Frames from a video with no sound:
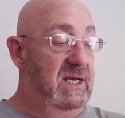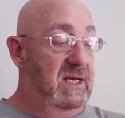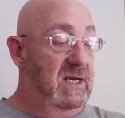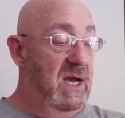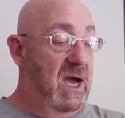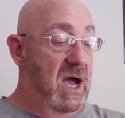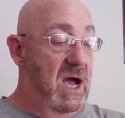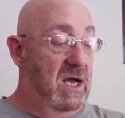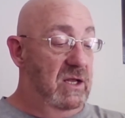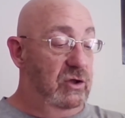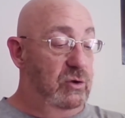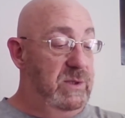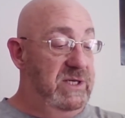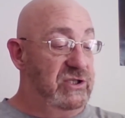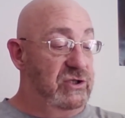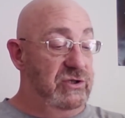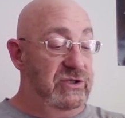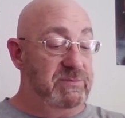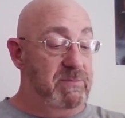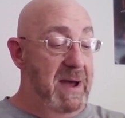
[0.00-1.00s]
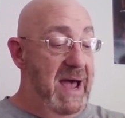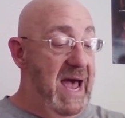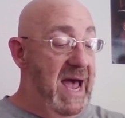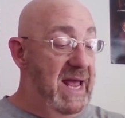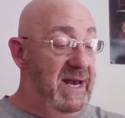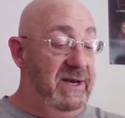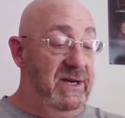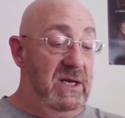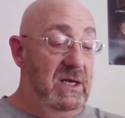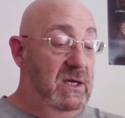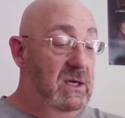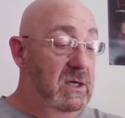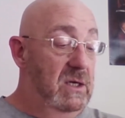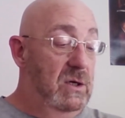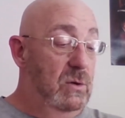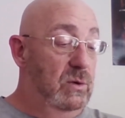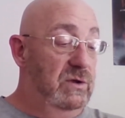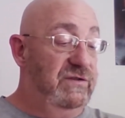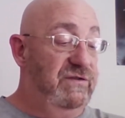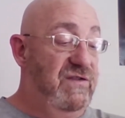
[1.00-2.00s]
Uh, Luis
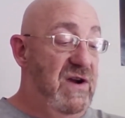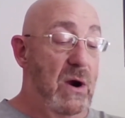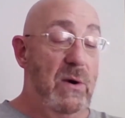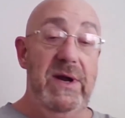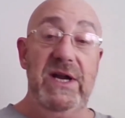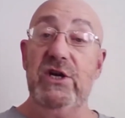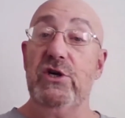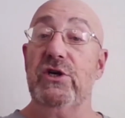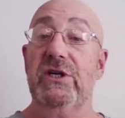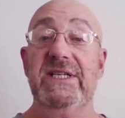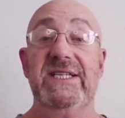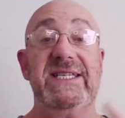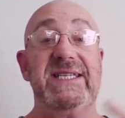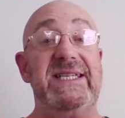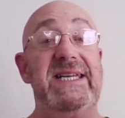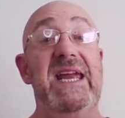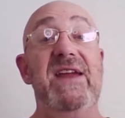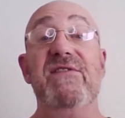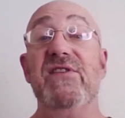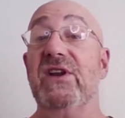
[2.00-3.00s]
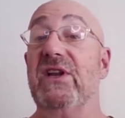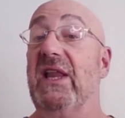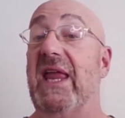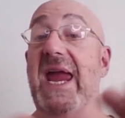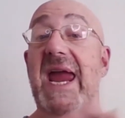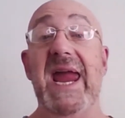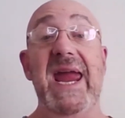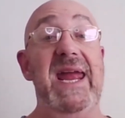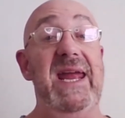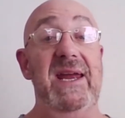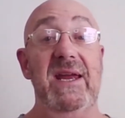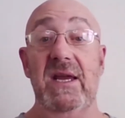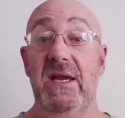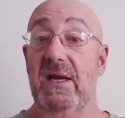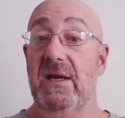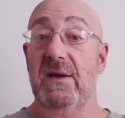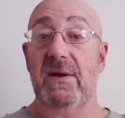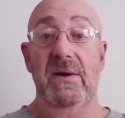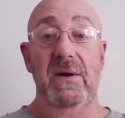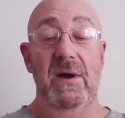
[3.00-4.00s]
Guzman was very good. Stephen Lang
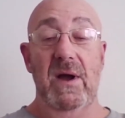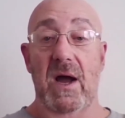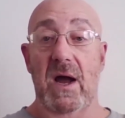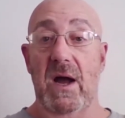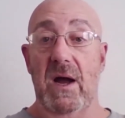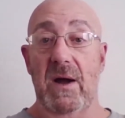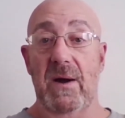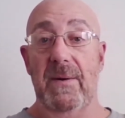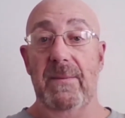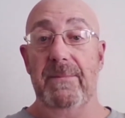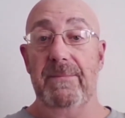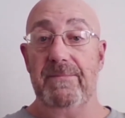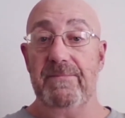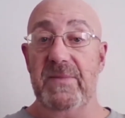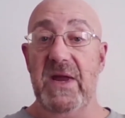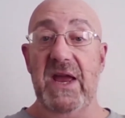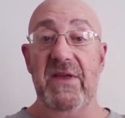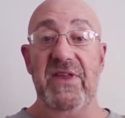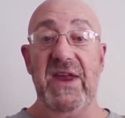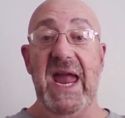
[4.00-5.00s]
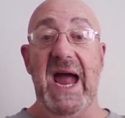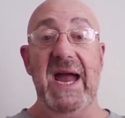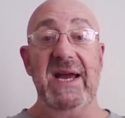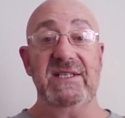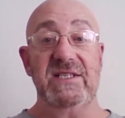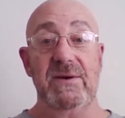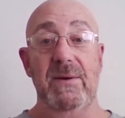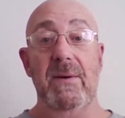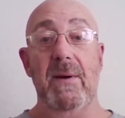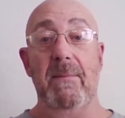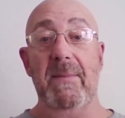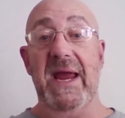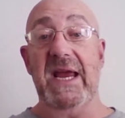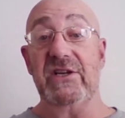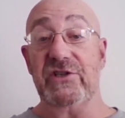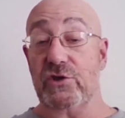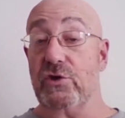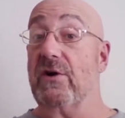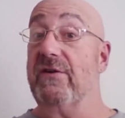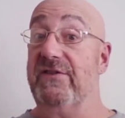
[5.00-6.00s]
um, yeah, the guy's a,
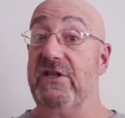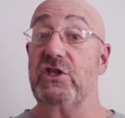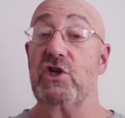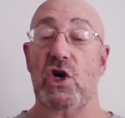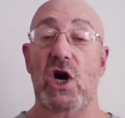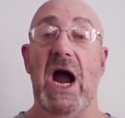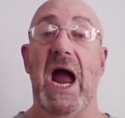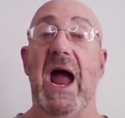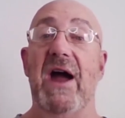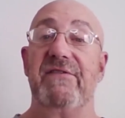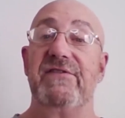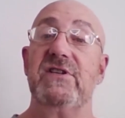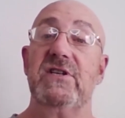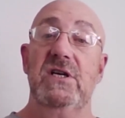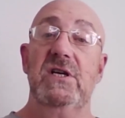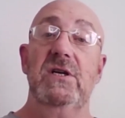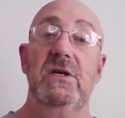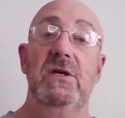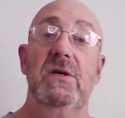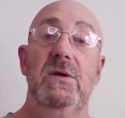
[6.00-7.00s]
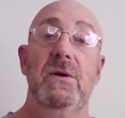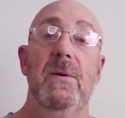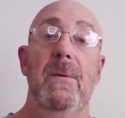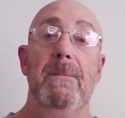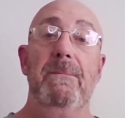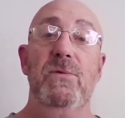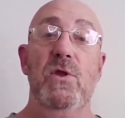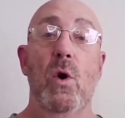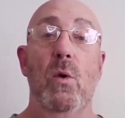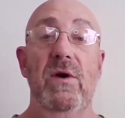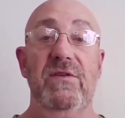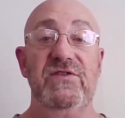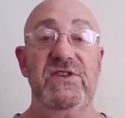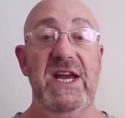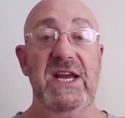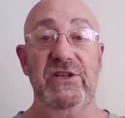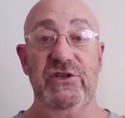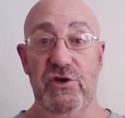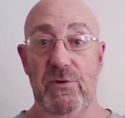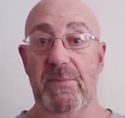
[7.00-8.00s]
master of his craft. No ifs,
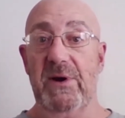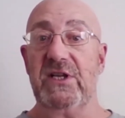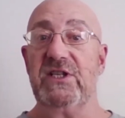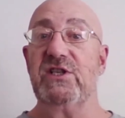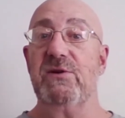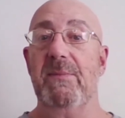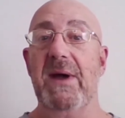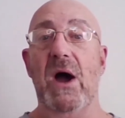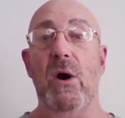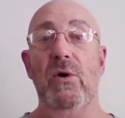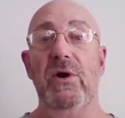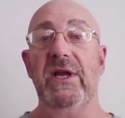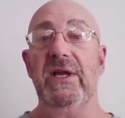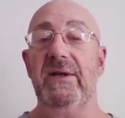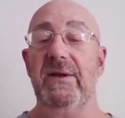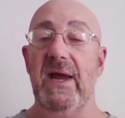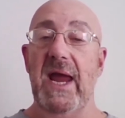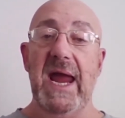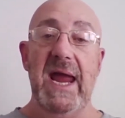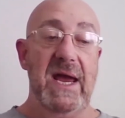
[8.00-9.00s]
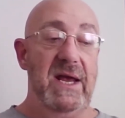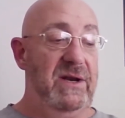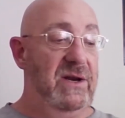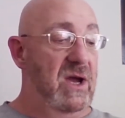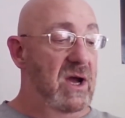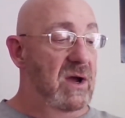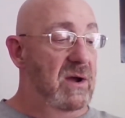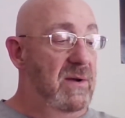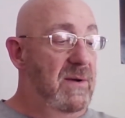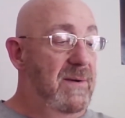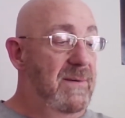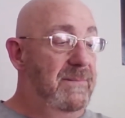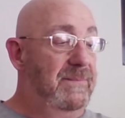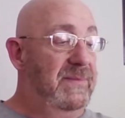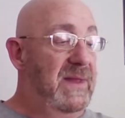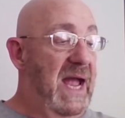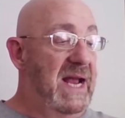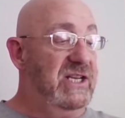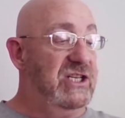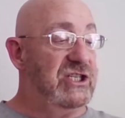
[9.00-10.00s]
ands, or buts about it. And
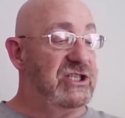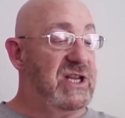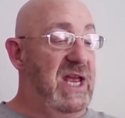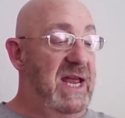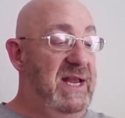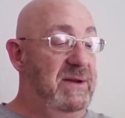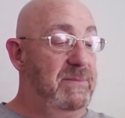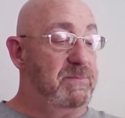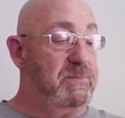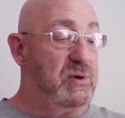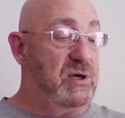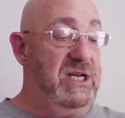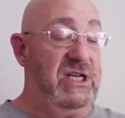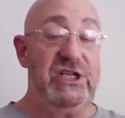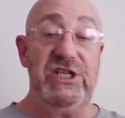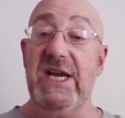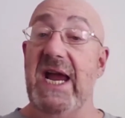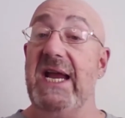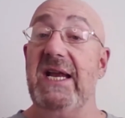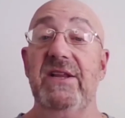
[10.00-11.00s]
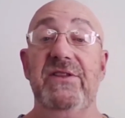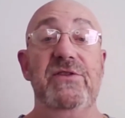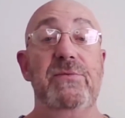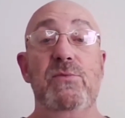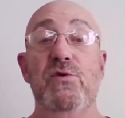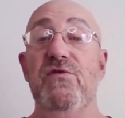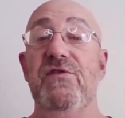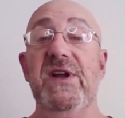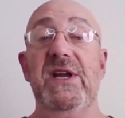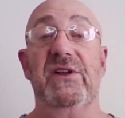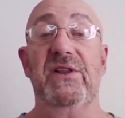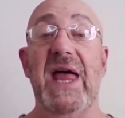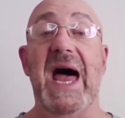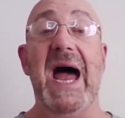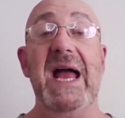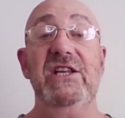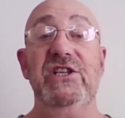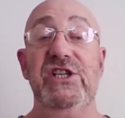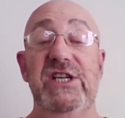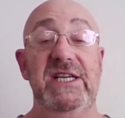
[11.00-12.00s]
uh, I just, I appreciated the movie a
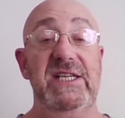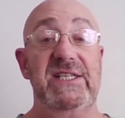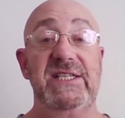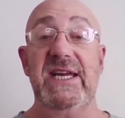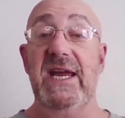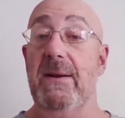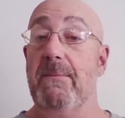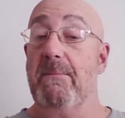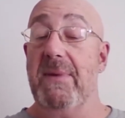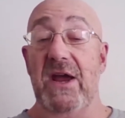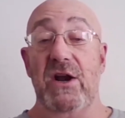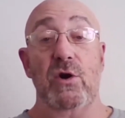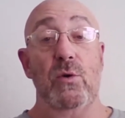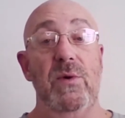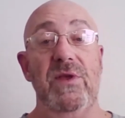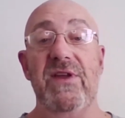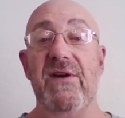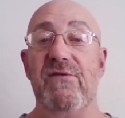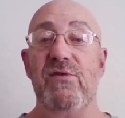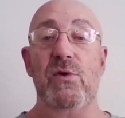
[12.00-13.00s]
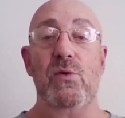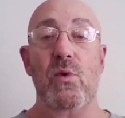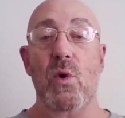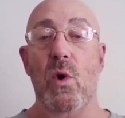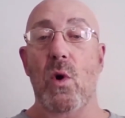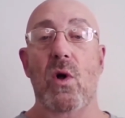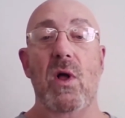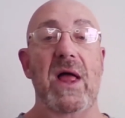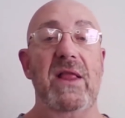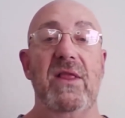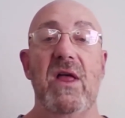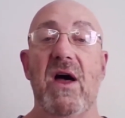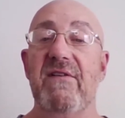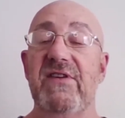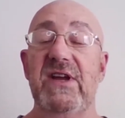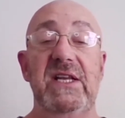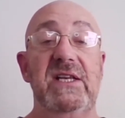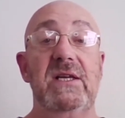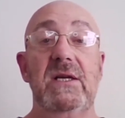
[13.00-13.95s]
lot. Gina's getting better with every role. I love it.